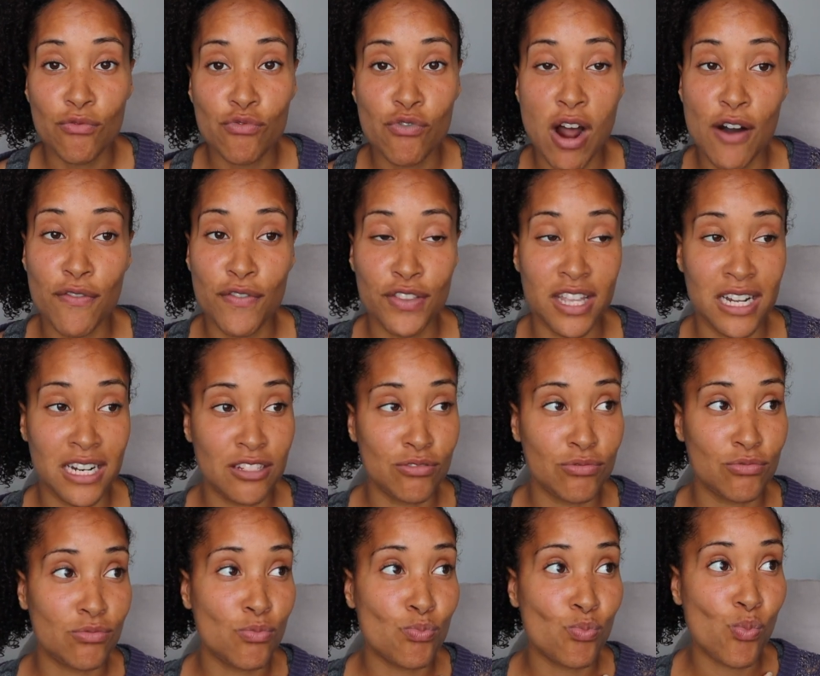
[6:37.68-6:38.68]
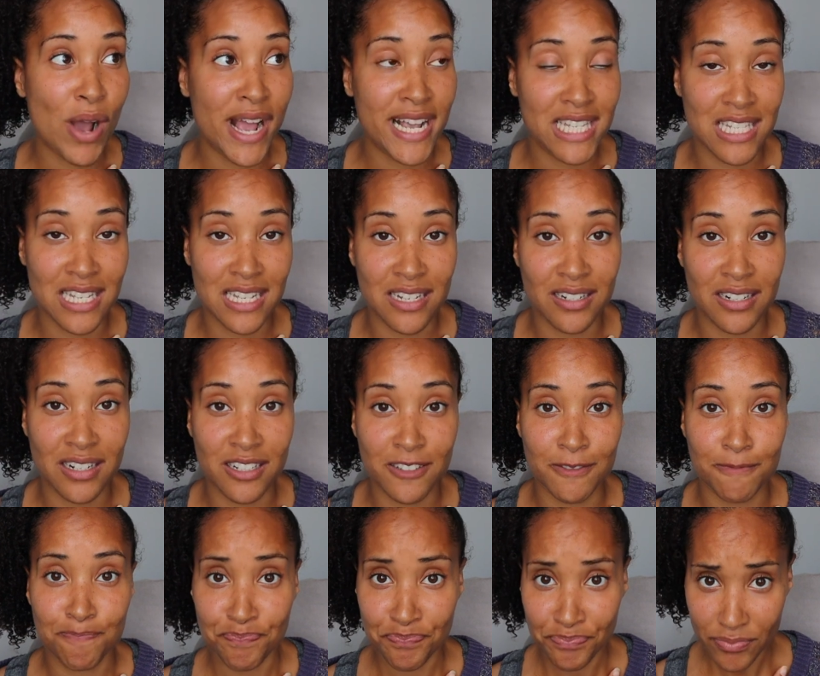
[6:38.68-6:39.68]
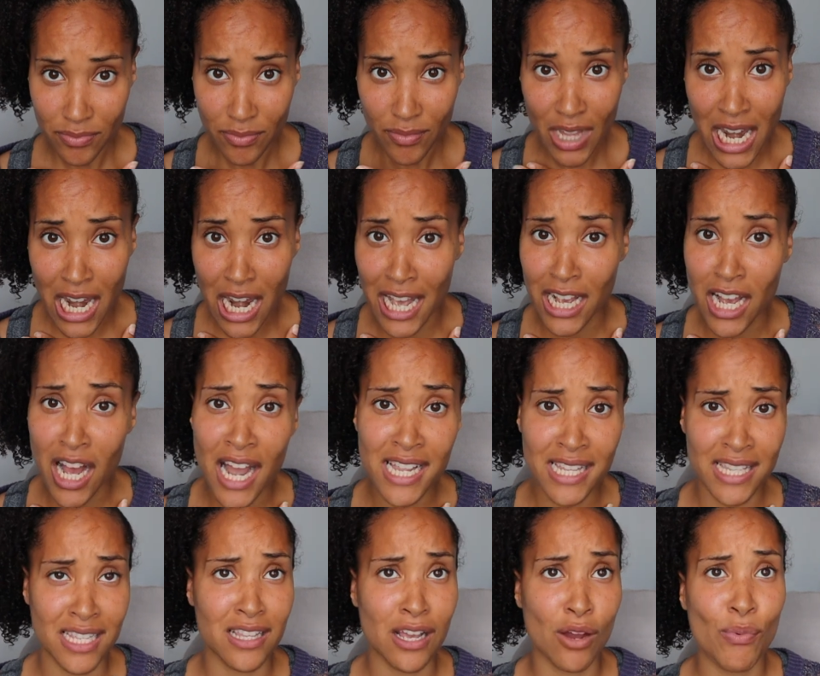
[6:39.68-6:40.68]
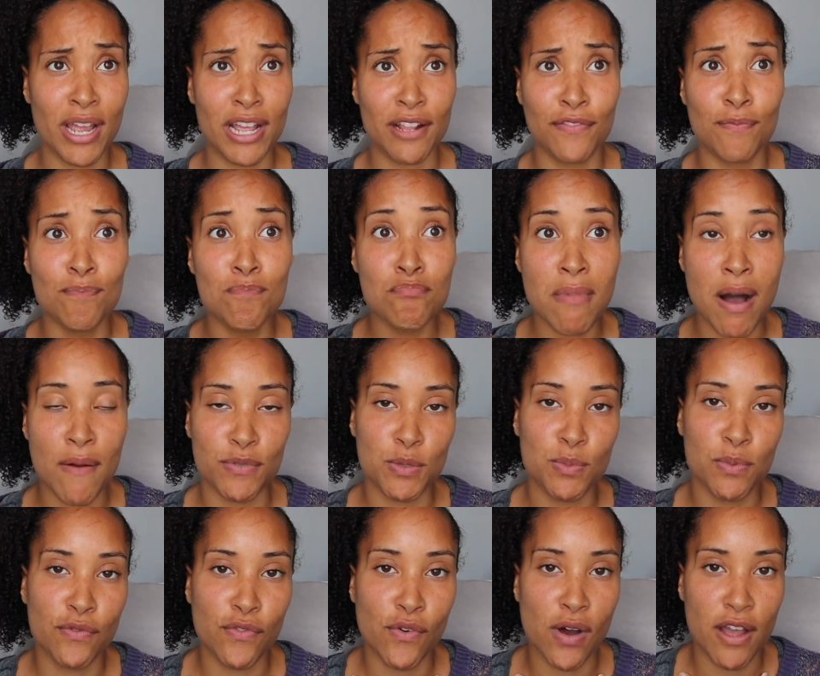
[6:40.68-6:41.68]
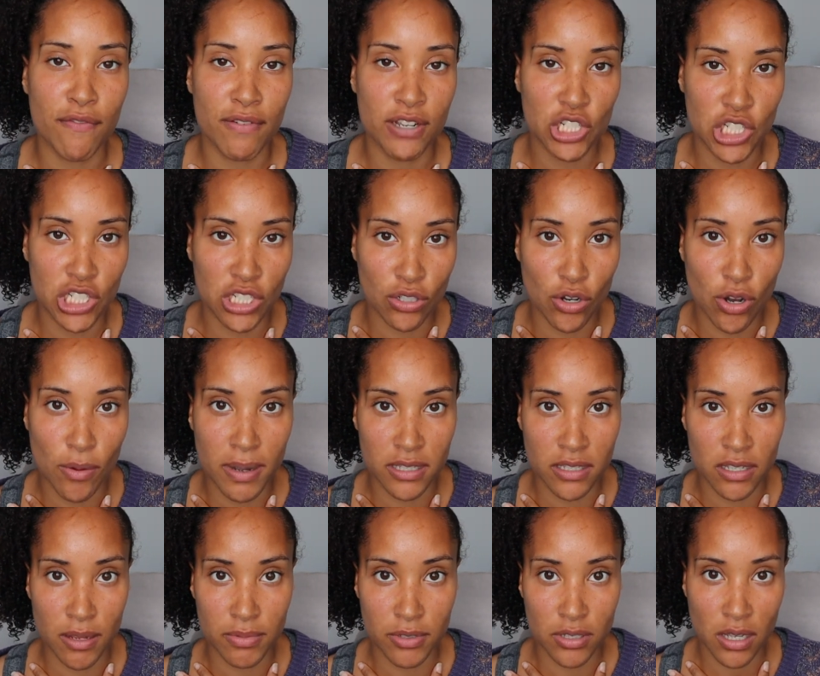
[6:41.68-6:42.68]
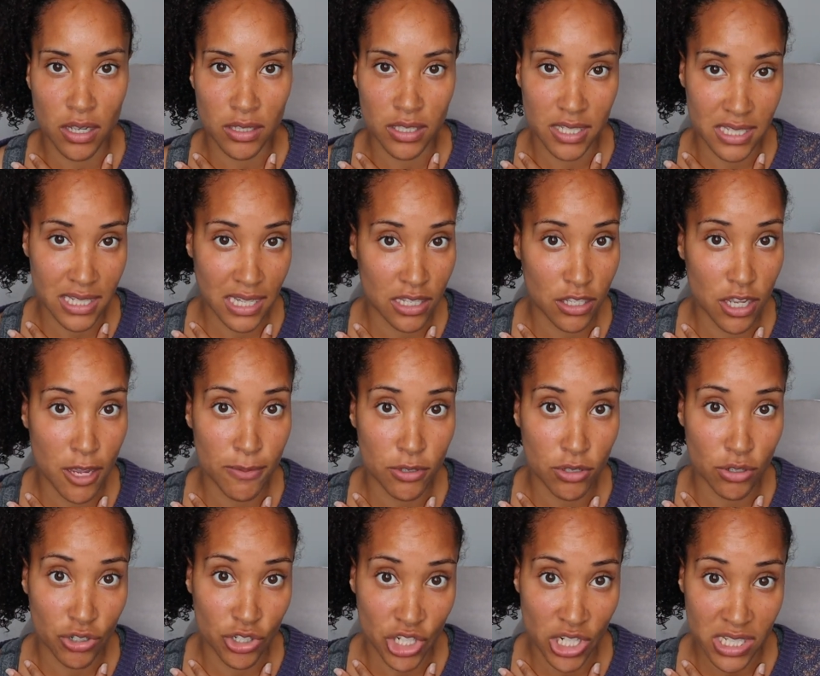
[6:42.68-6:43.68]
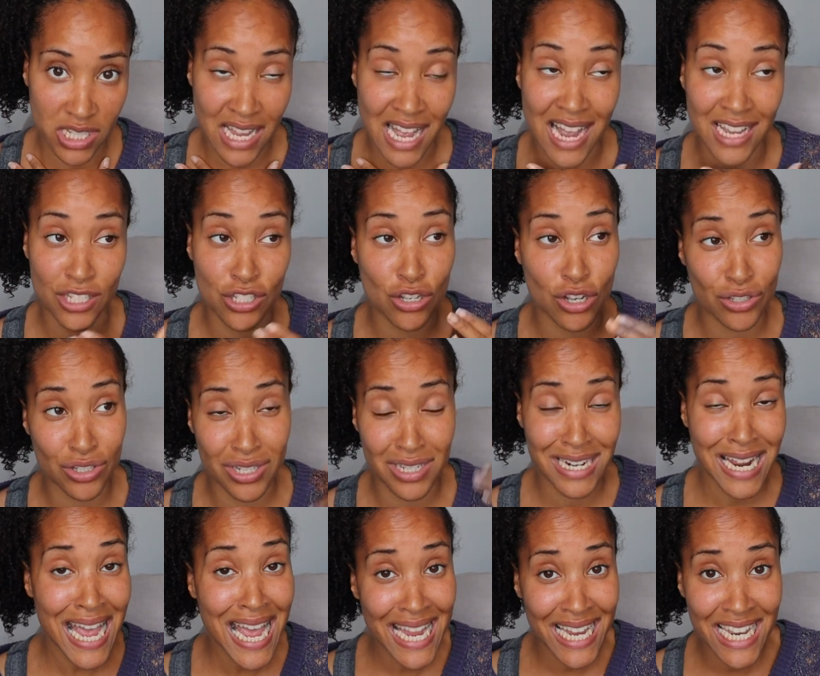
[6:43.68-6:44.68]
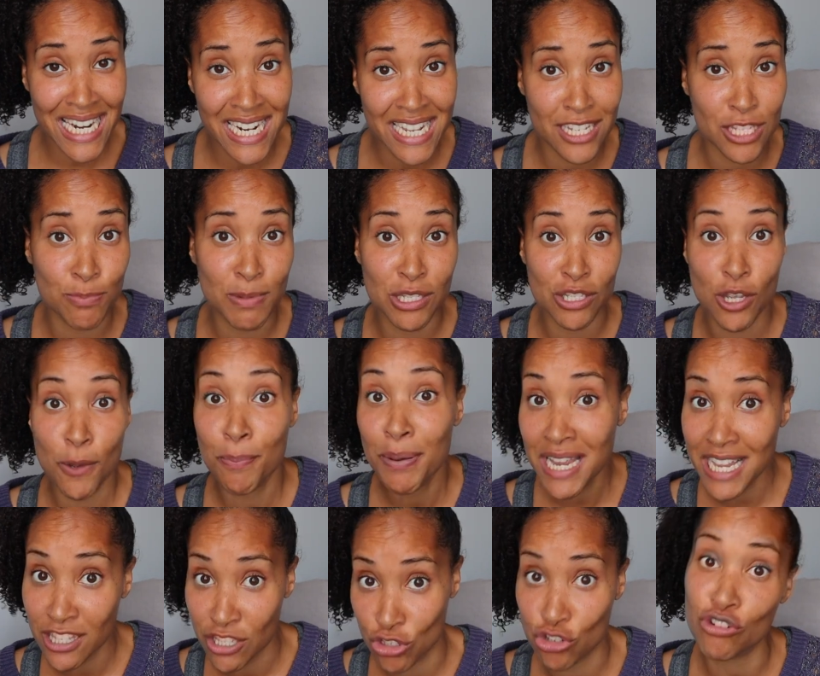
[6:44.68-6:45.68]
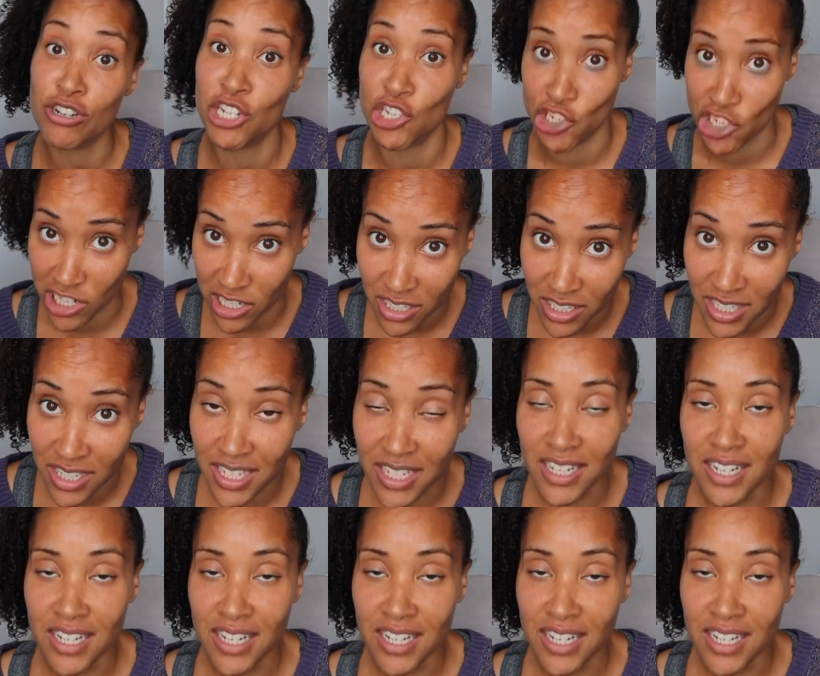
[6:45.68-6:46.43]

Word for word: rather than waiting, and like I did, I waited months before I eventually got to see a dermatologist. I had to go to an A&E and speak to a paediatrician